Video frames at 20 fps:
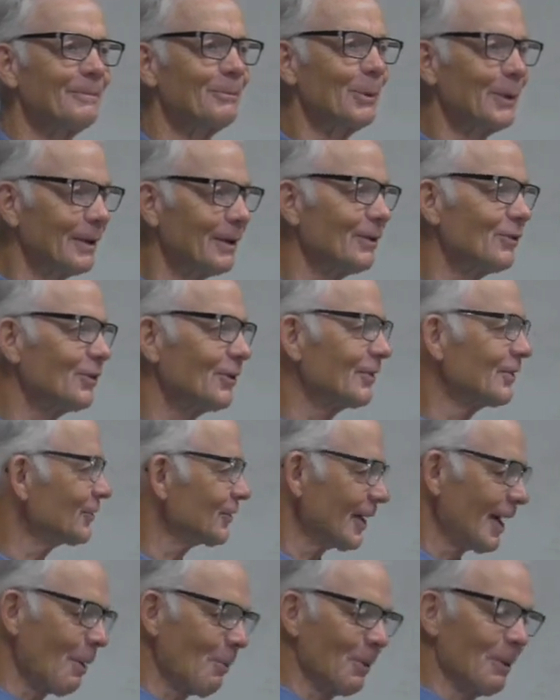Witnessing,
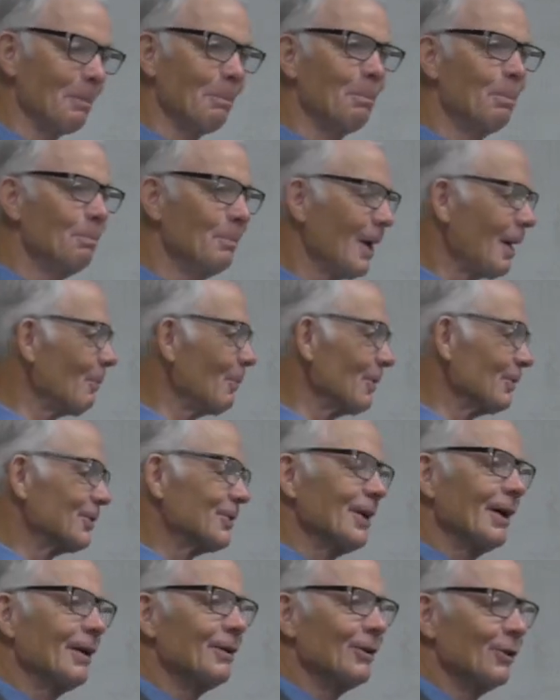say, I'm going
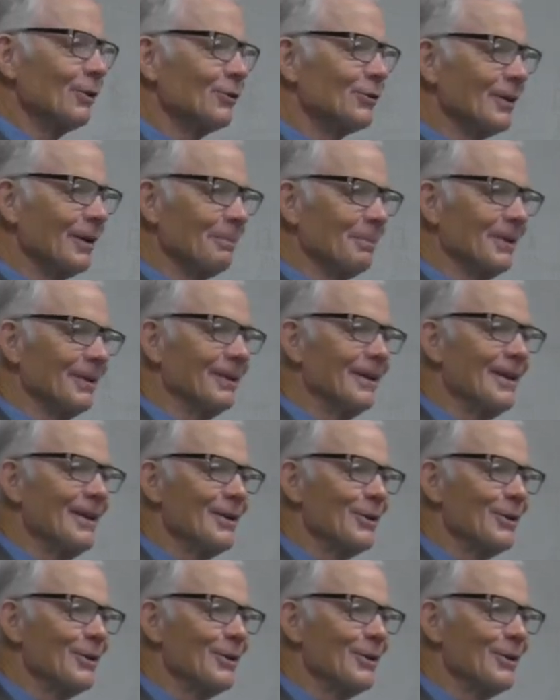to tell you something.